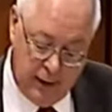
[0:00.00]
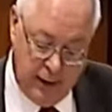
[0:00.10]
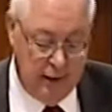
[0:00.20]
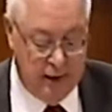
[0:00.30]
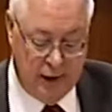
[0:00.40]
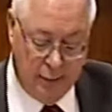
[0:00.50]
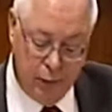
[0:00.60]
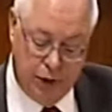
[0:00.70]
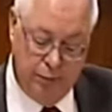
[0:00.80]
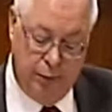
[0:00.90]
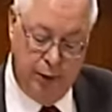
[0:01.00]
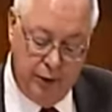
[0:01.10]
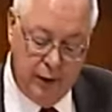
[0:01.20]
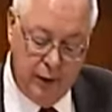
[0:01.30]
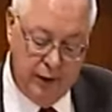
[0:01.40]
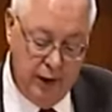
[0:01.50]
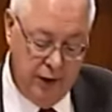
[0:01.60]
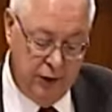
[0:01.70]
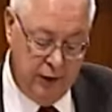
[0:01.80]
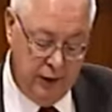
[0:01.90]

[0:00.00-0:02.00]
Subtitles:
it is the most prudent decision